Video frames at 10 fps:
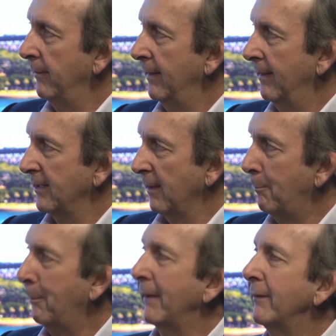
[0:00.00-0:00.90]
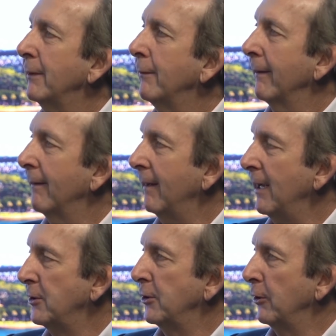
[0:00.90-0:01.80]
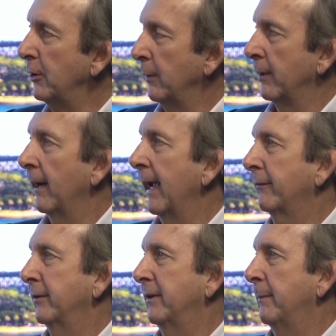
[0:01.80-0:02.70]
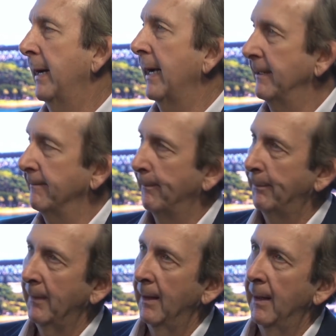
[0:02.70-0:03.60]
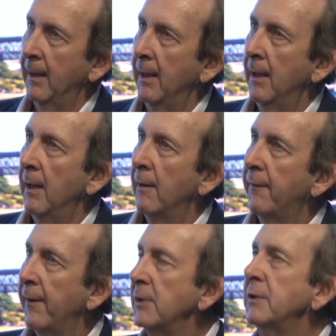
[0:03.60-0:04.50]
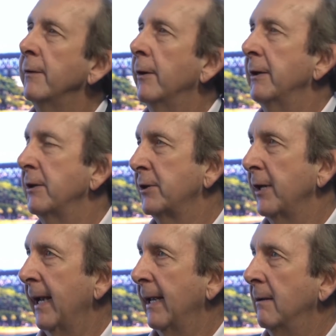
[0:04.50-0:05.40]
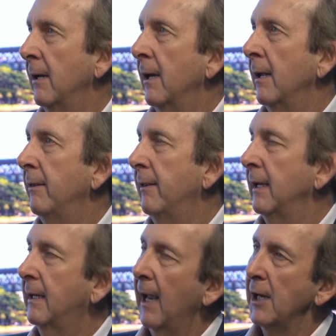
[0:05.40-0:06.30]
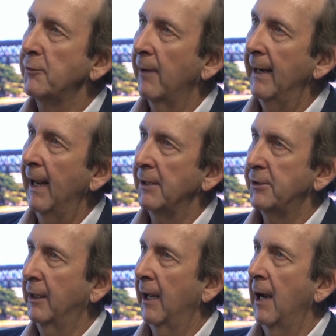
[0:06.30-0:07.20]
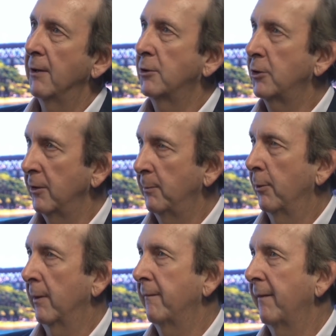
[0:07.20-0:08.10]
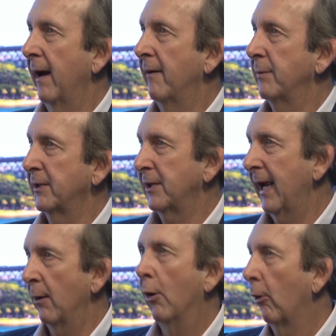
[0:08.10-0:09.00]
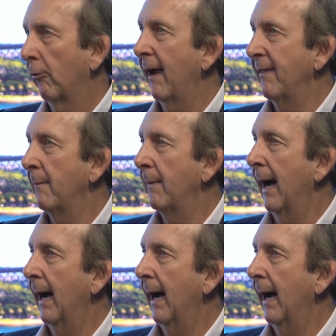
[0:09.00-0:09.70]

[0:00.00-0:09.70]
There's a pivotal issue you and I have to debate. First of all, you said the cash rate has to go to 2.5% or around that mark.